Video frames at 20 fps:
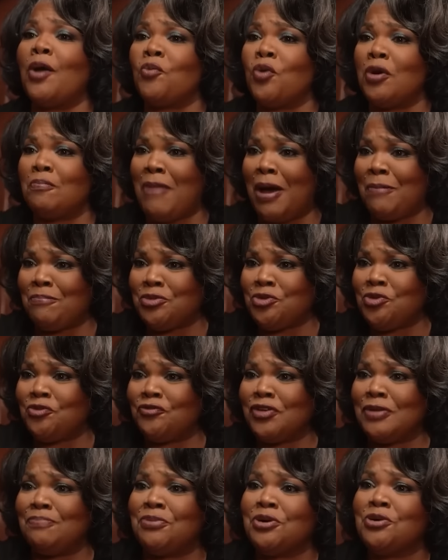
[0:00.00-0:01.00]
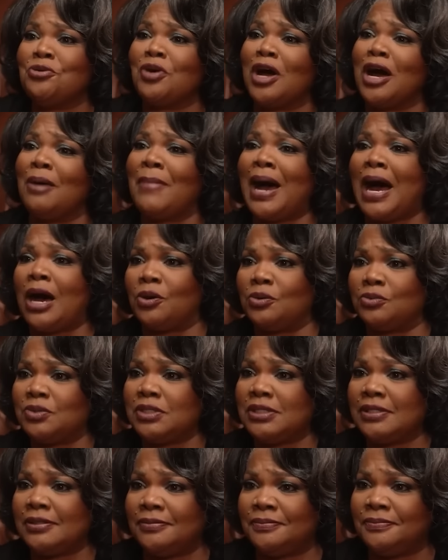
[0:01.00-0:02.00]
And when my movie Boo come
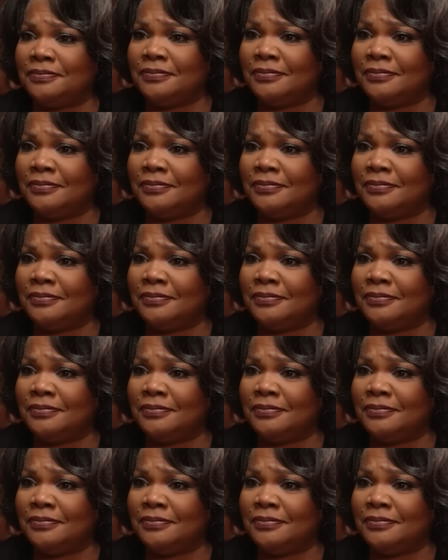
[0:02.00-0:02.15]
out,